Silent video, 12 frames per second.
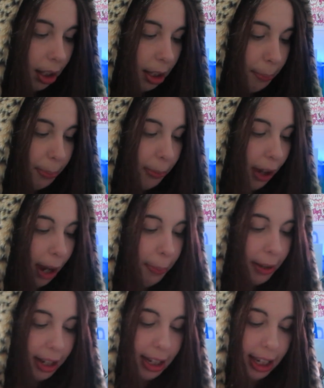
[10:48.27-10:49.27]
you
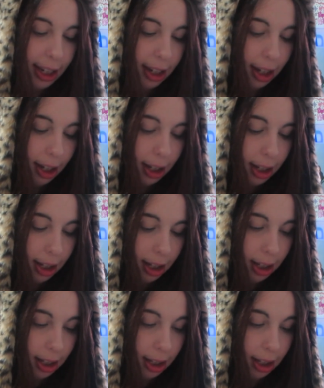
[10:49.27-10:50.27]
type it in here.
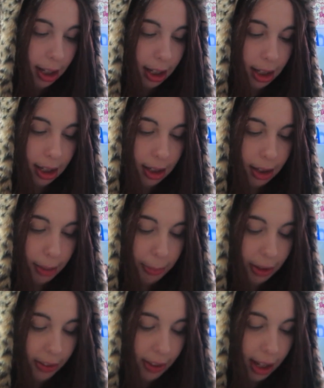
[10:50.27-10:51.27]
Let
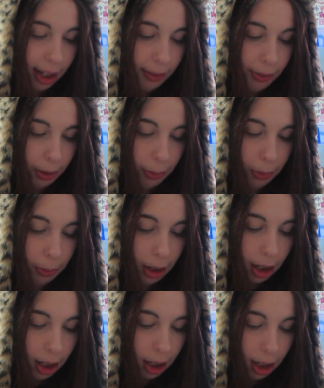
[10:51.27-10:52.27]
me see if it will
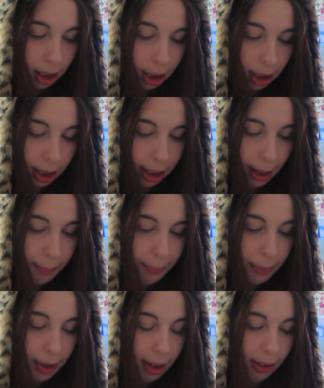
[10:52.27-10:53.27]
work. Yep.
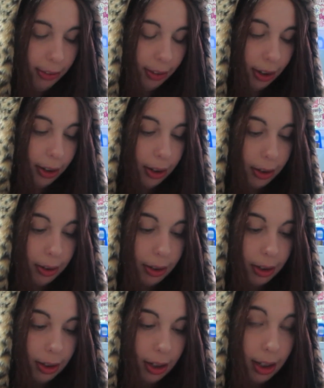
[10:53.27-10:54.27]
So,
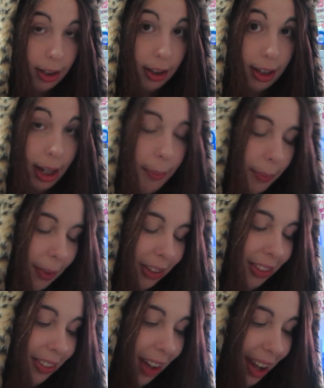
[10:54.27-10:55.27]
yep,
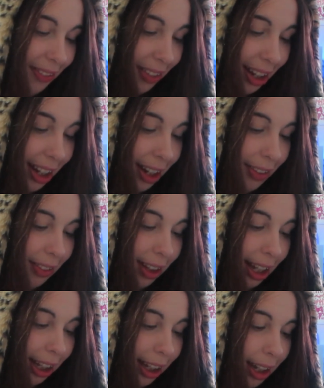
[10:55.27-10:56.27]
once you type it in, it will
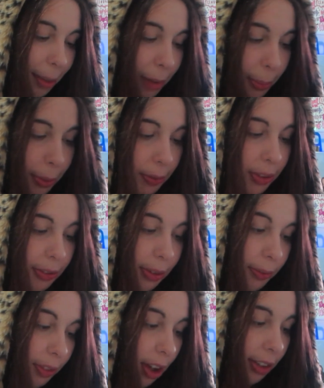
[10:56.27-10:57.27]
like come up with
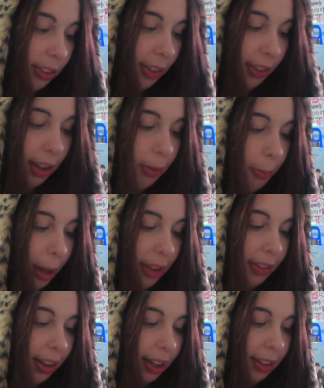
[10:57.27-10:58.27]
different versions, and it will
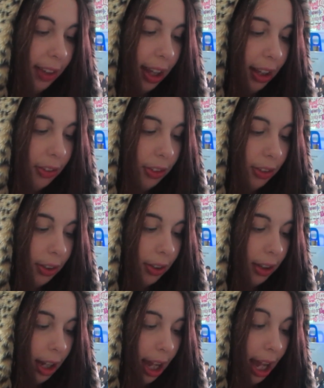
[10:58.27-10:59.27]
basically teach
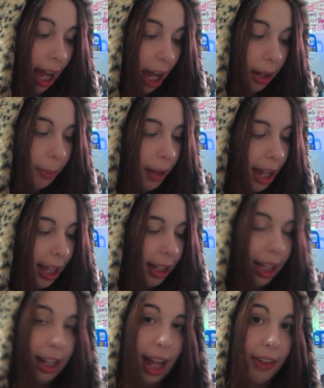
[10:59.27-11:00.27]
you how to play it.
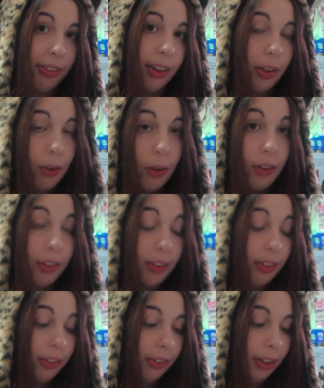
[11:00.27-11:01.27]
Like it has the chords on
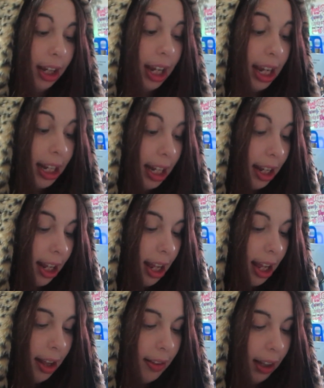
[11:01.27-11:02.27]
the screen and
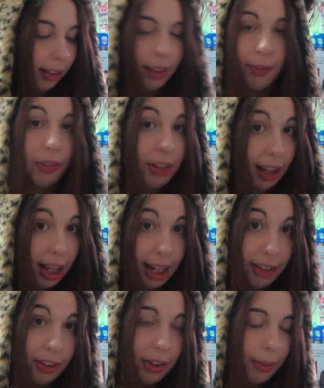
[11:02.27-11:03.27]
like everything that you
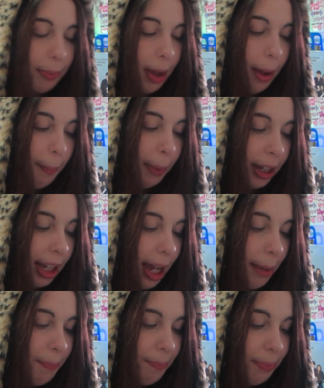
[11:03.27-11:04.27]
need to do. But
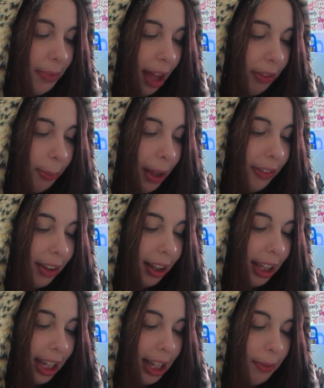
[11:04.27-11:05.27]
yeah, that's
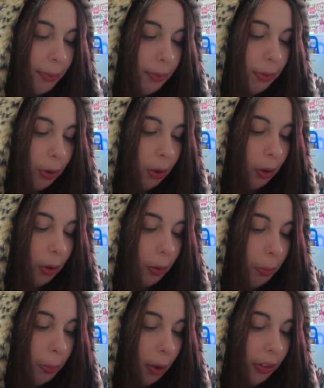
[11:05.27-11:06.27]
basically it
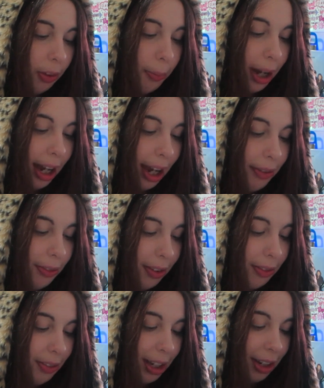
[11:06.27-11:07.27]
for what's on my
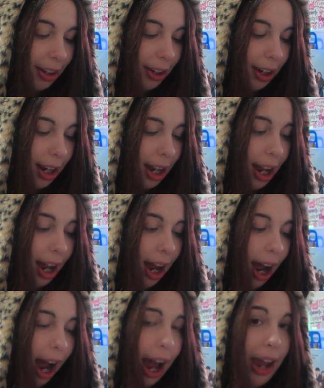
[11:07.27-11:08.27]
iPhone video.
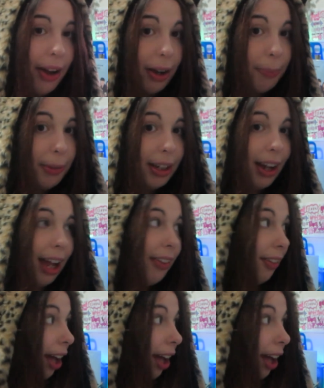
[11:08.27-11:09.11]
I hope you guys